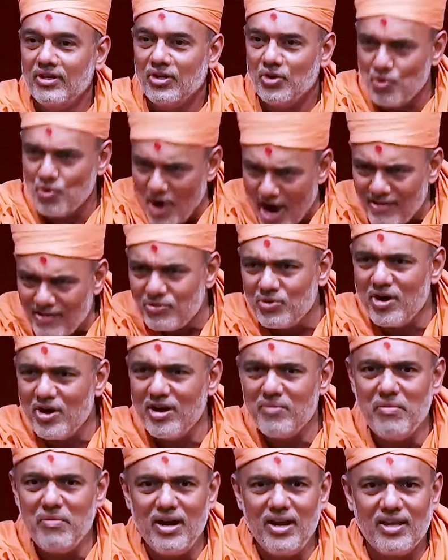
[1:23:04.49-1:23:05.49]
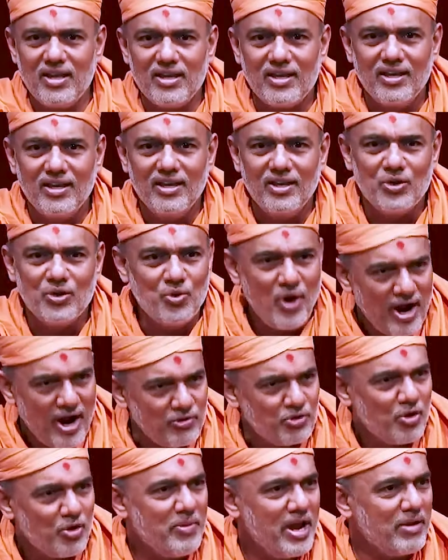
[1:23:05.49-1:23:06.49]
You have to earn money. You
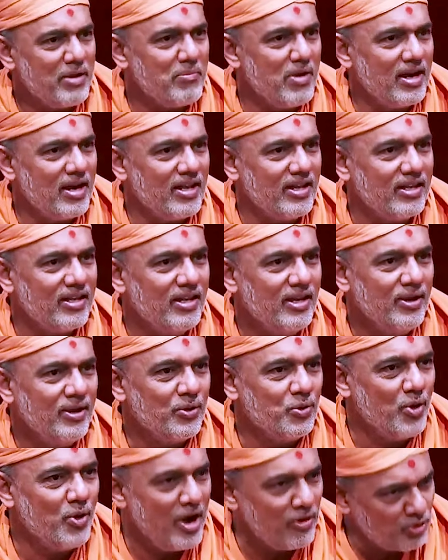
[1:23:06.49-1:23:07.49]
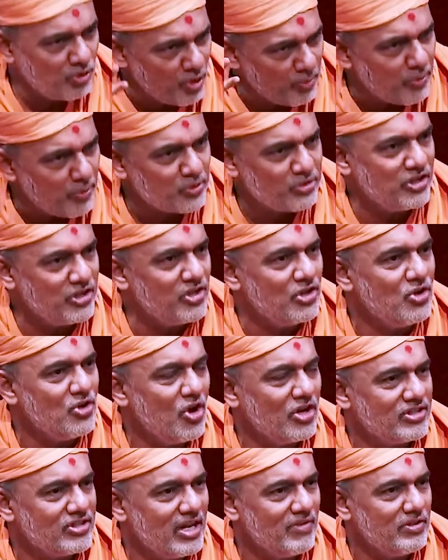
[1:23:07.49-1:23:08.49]
have to make money. You have to position
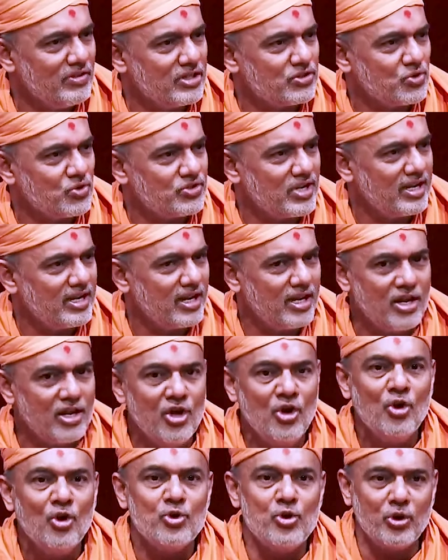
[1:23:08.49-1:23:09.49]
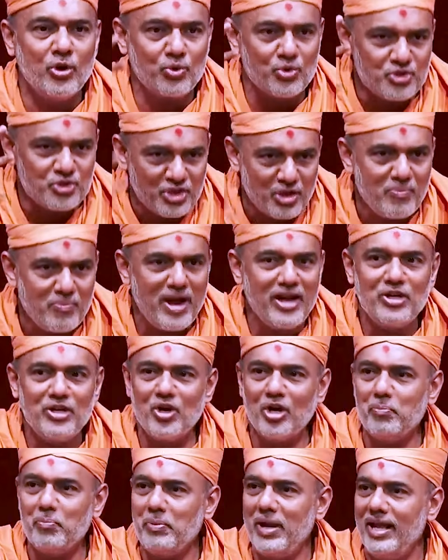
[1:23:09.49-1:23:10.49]
yourself in the society. You have to cement
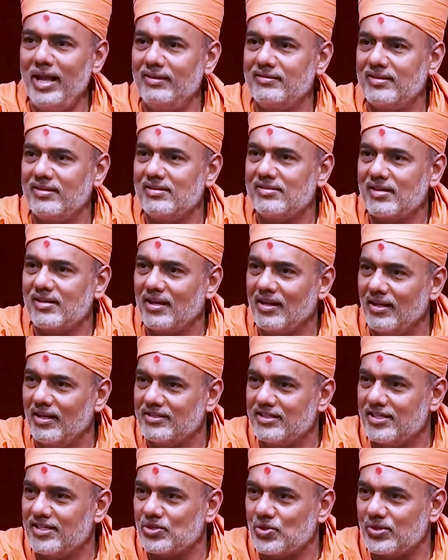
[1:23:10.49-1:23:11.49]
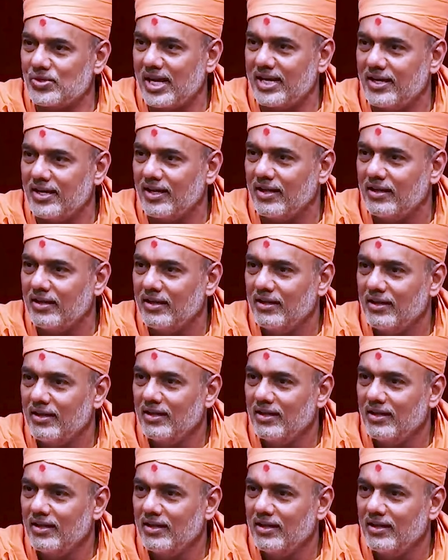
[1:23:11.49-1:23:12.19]
your place in circles in the society.